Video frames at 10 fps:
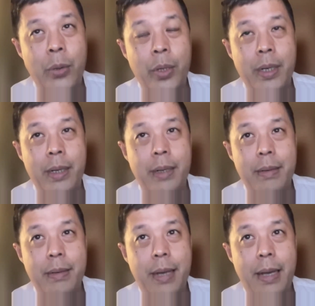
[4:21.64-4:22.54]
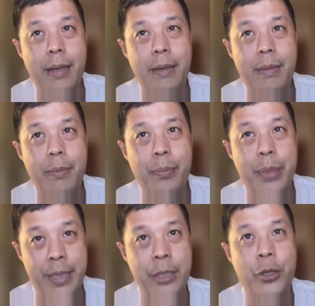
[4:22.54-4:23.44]
our
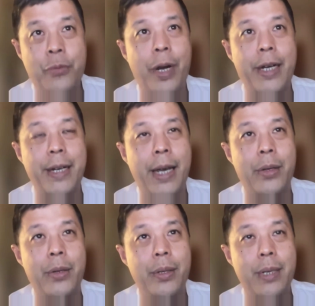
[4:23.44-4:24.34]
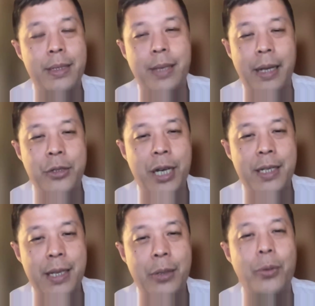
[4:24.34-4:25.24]
position right now is
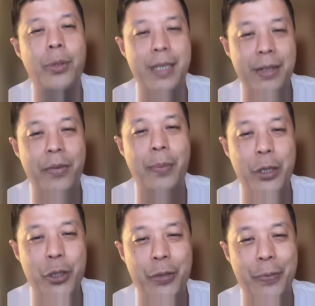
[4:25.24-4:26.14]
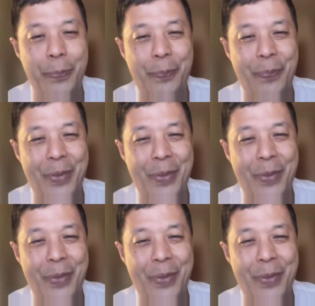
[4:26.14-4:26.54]
digesting all this information.